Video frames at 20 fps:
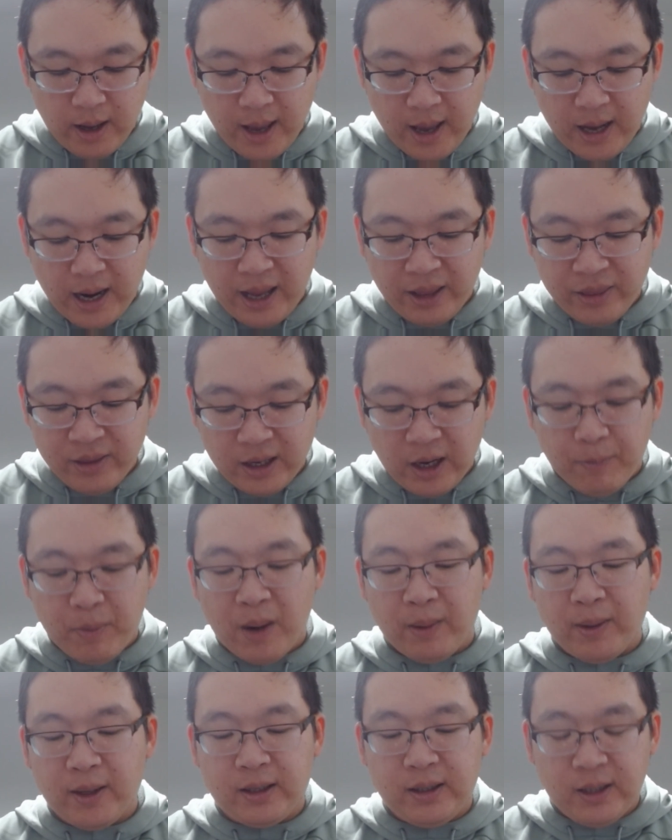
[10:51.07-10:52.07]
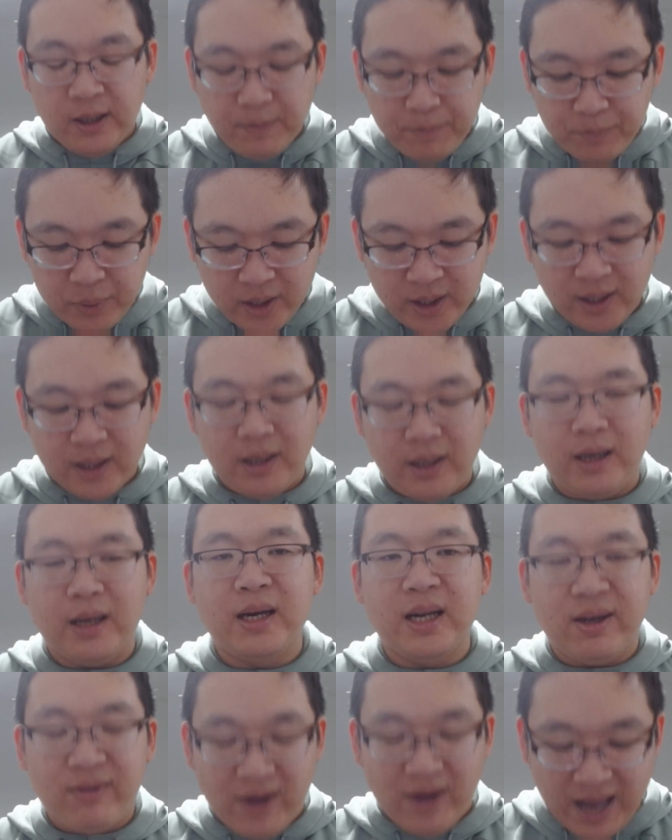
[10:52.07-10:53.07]
and I think I'll probably keep putting it
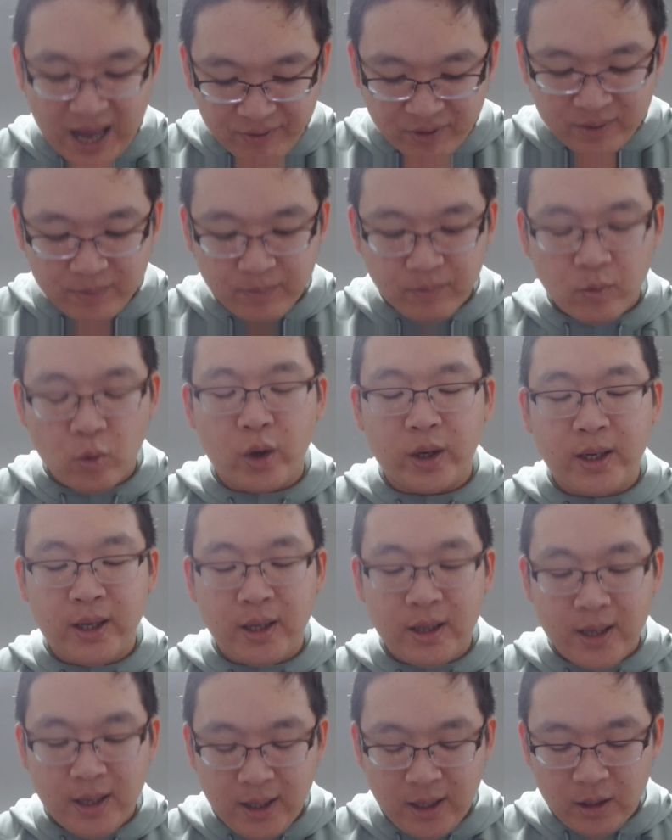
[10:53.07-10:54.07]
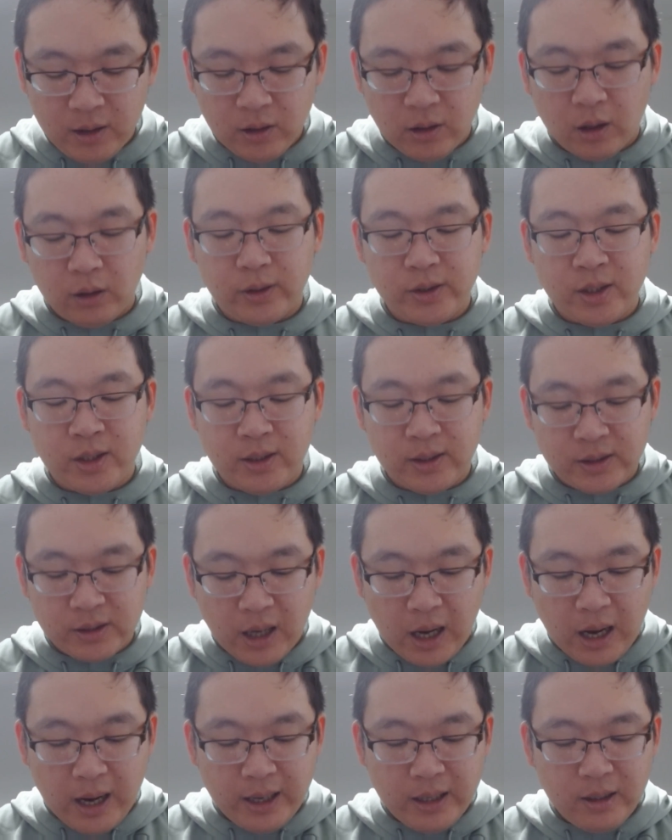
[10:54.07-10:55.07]
in if I have more Canadian dollars on the
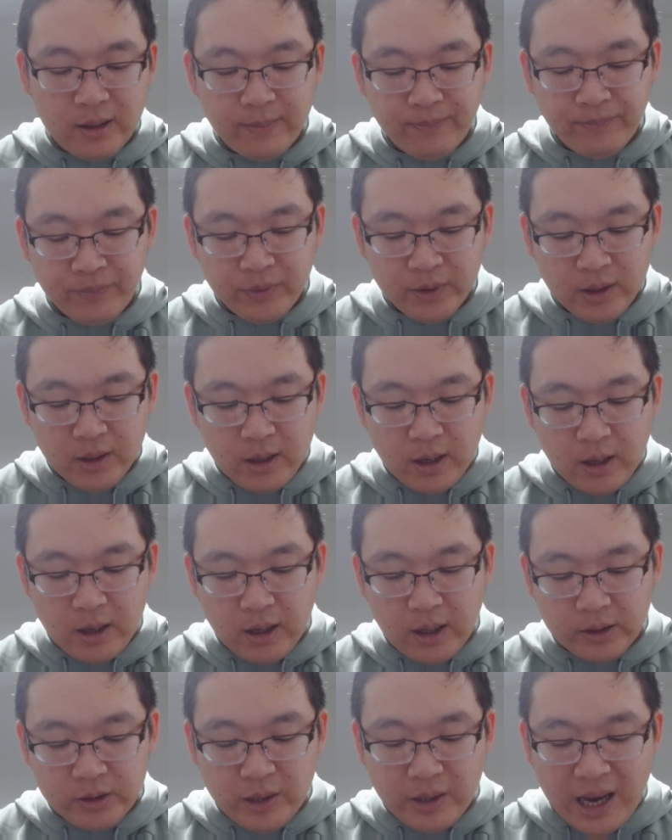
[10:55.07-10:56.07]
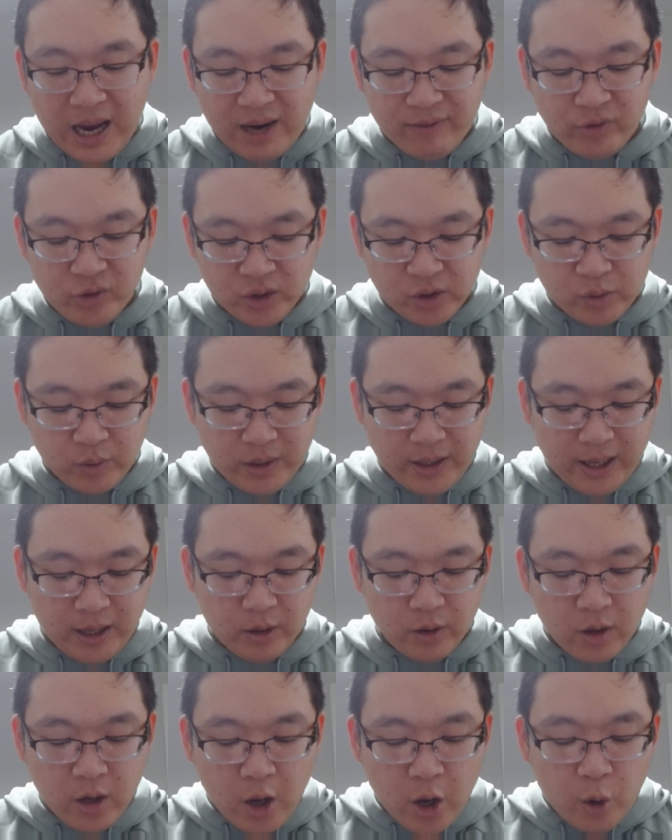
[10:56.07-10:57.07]
side to average this one
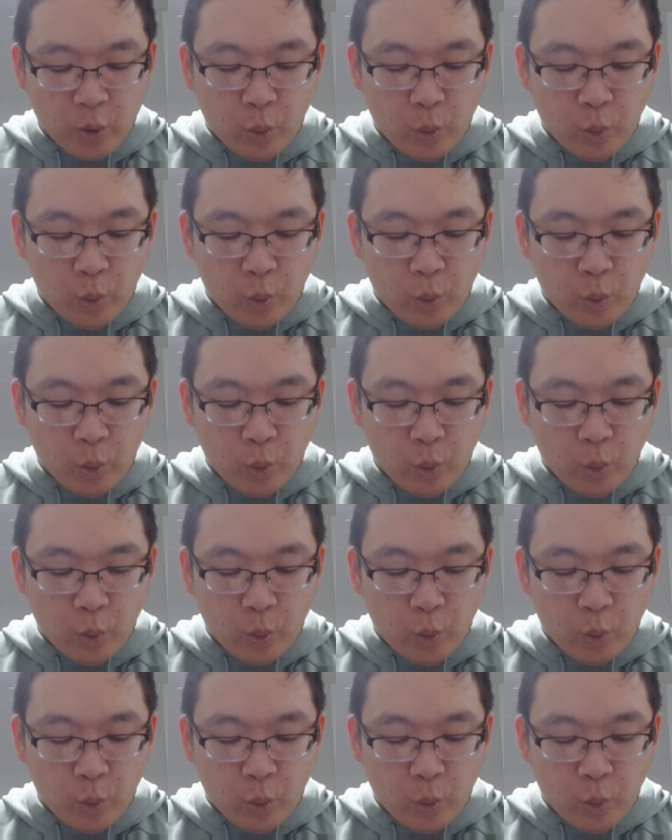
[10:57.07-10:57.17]
out.